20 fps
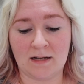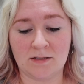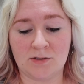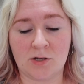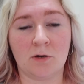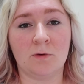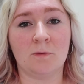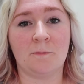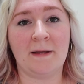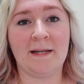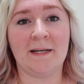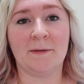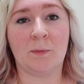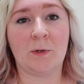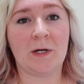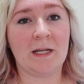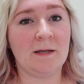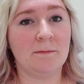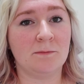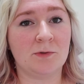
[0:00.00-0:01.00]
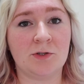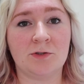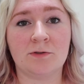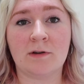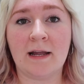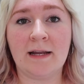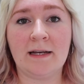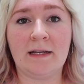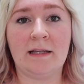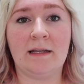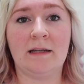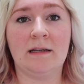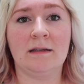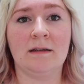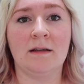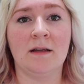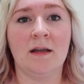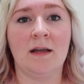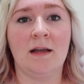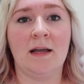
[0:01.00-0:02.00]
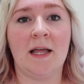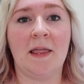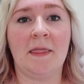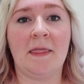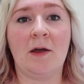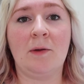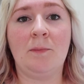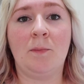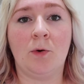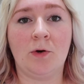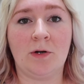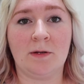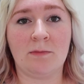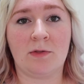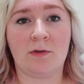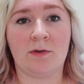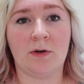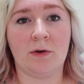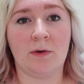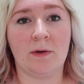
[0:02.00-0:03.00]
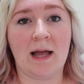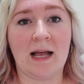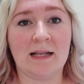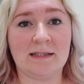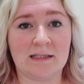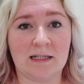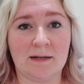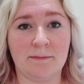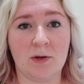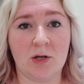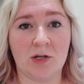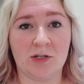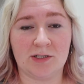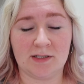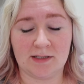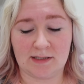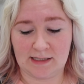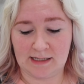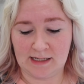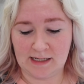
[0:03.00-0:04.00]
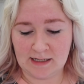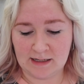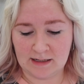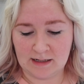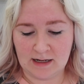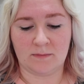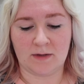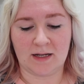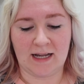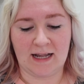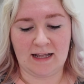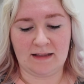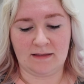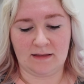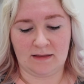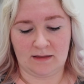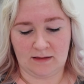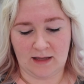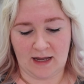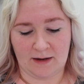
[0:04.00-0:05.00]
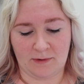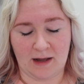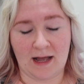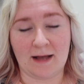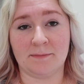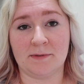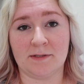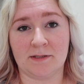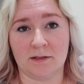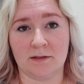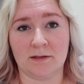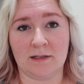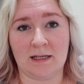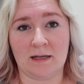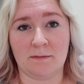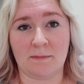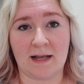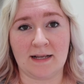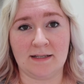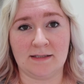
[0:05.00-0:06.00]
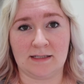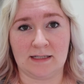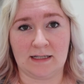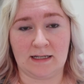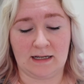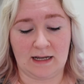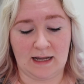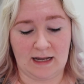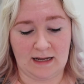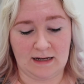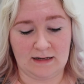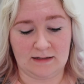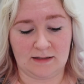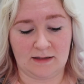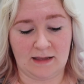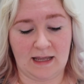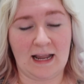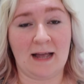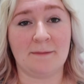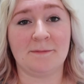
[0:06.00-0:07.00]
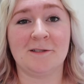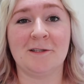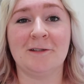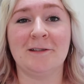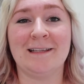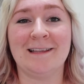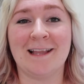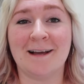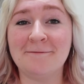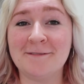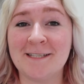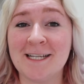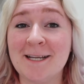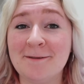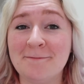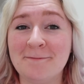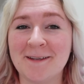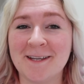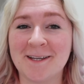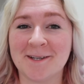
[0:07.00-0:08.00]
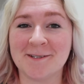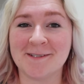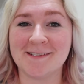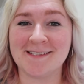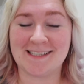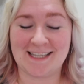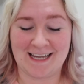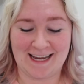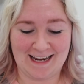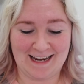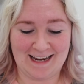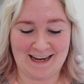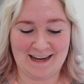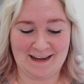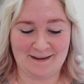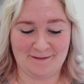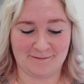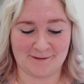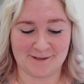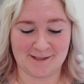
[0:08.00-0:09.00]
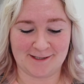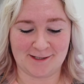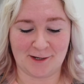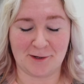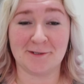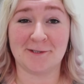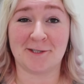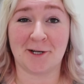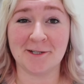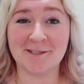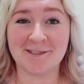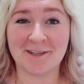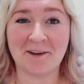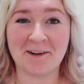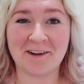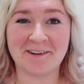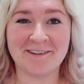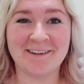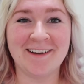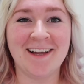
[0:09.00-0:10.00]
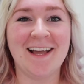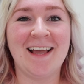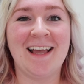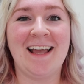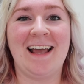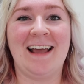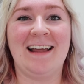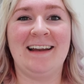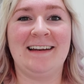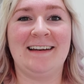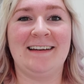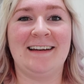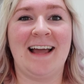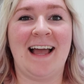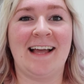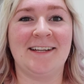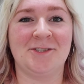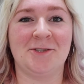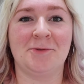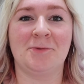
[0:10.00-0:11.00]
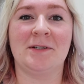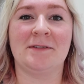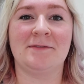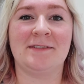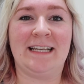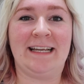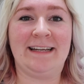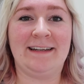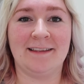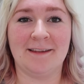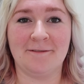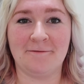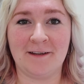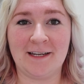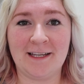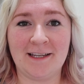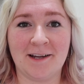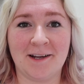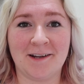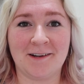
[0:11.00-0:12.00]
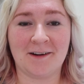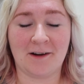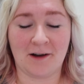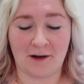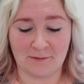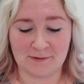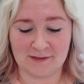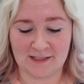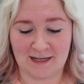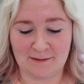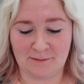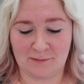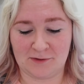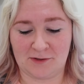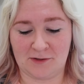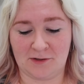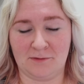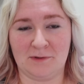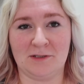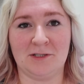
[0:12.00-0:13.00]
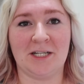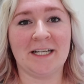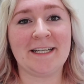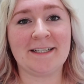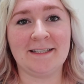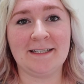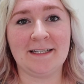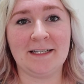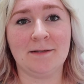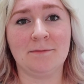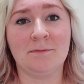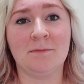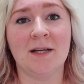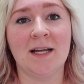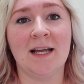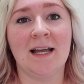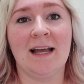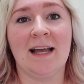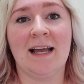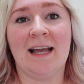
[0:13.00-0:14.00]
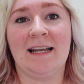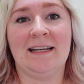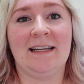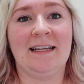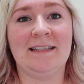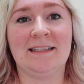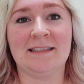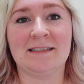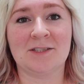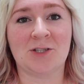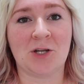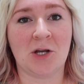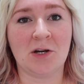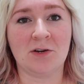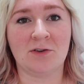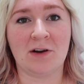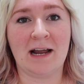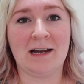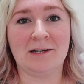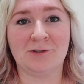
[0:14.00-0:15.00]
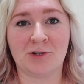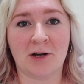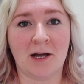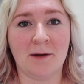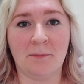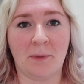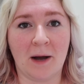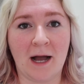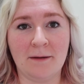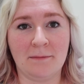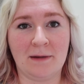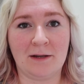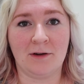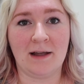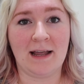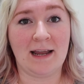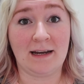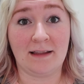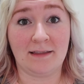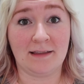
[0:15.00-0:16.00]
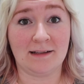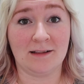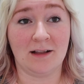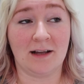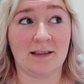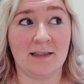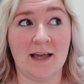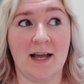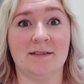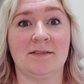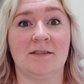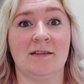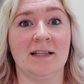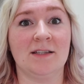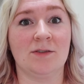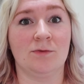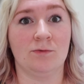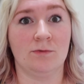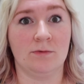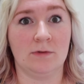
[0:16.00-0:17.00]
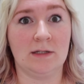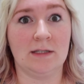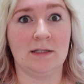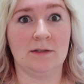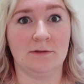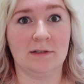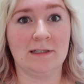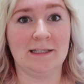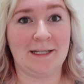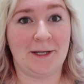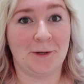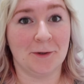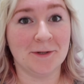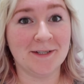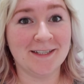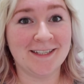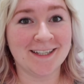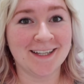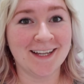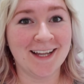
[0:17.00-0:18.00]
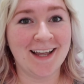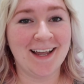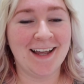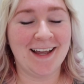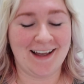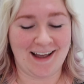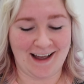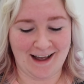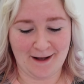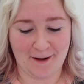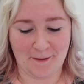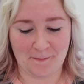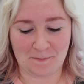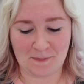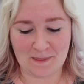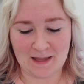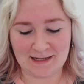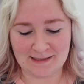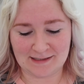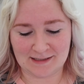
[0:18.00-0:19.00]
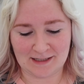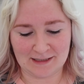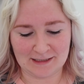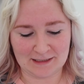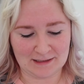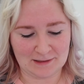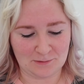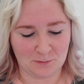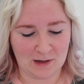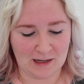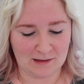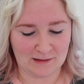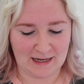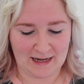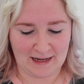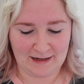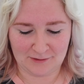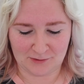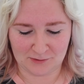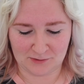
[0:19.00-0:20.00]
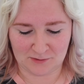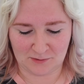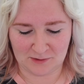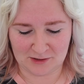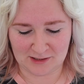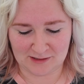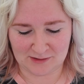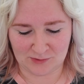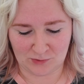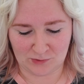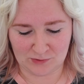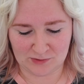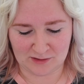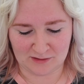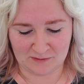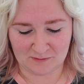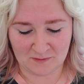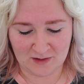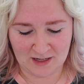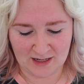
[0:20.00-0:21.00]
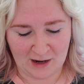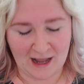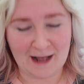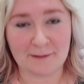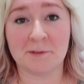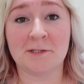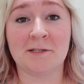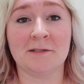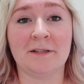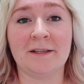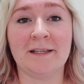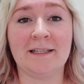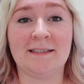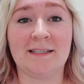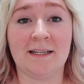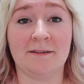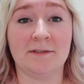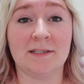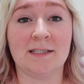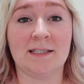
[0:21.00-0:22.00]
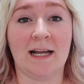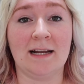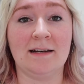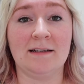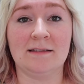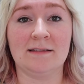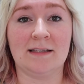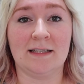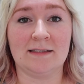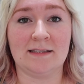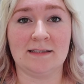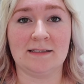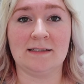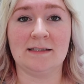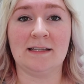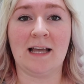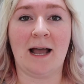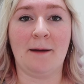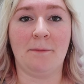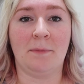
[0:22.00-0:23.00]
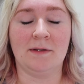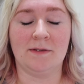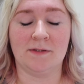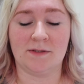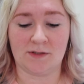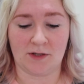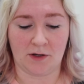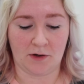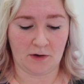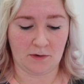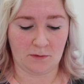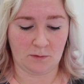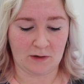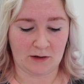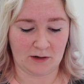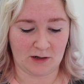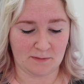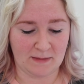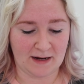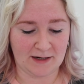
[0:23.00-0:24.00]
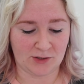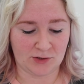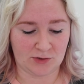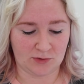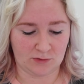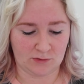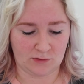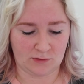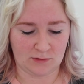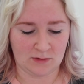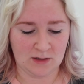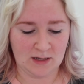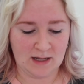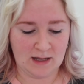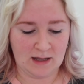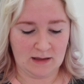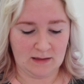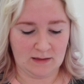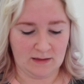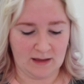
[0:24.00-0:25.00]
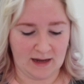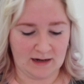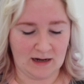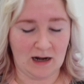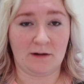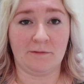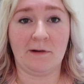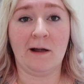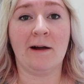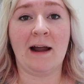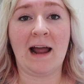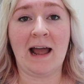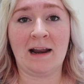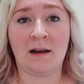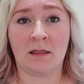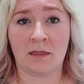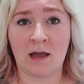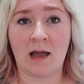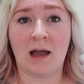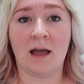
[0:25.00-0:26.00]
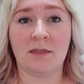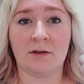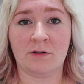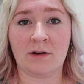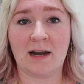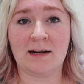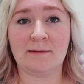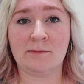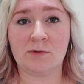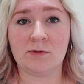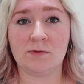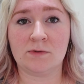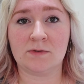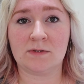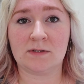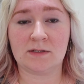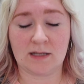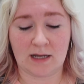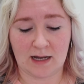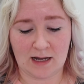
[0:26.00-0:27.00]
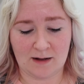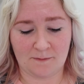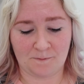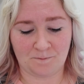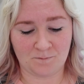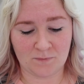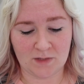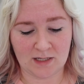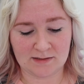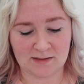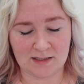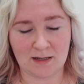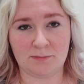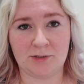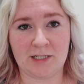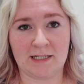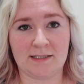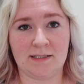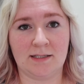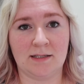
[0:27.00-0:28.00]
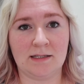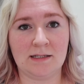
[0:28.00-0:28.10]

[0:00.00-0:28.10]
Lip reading: told me to bring him straight in and they'd put him through as an emergency, and they were absolutely amazing, and they absolutely loved him because he was so docile. And as you would have seen in the video, I was able to inject him and he didn't turn around and try and bite me or anything like that, so that's really good. He's clearly well handled, which is awesome. We're absolutely devastated that this has happened, so we're going to make sure that none of our other animals are subject to